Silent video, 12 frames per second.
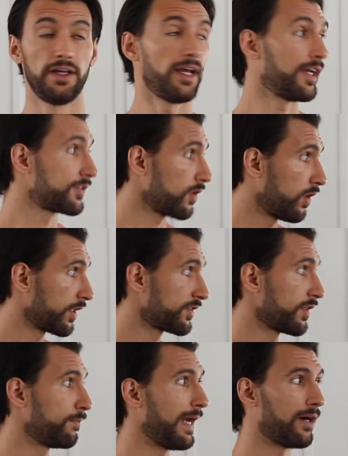as long as
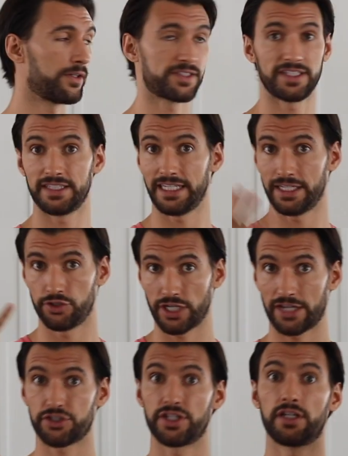they're balancing the
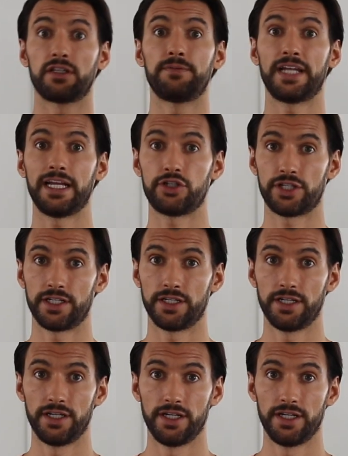ingestion elimination,